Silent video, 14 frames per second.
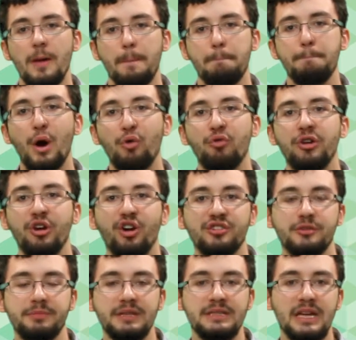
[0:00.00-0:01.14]
but we'd
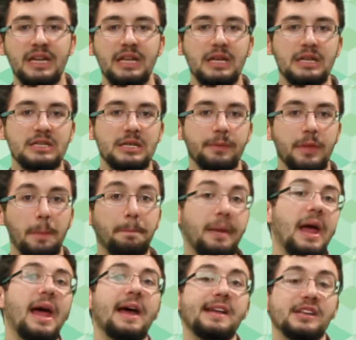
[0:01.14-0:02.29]
also be taking some of the
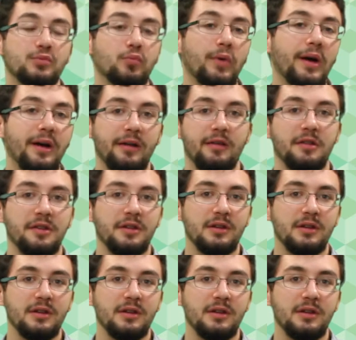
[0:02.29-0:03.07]
bad as well